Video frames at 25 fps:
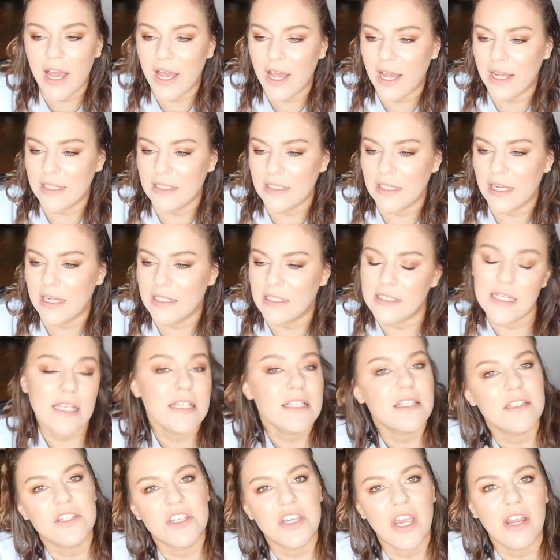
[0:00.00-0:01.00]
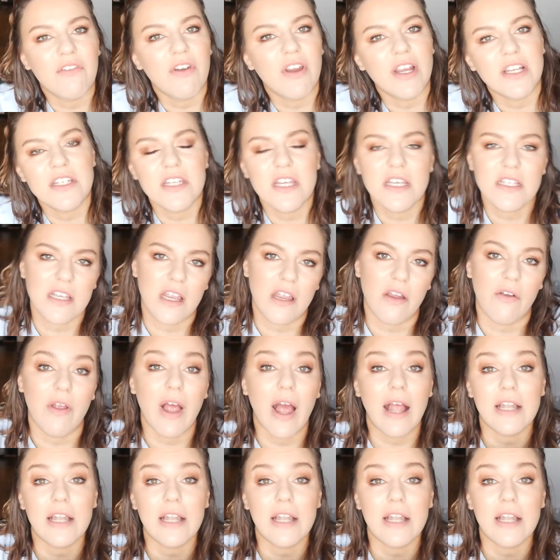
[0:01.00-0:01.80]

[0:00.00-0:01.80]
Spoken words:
and have decent shade range, decent colour,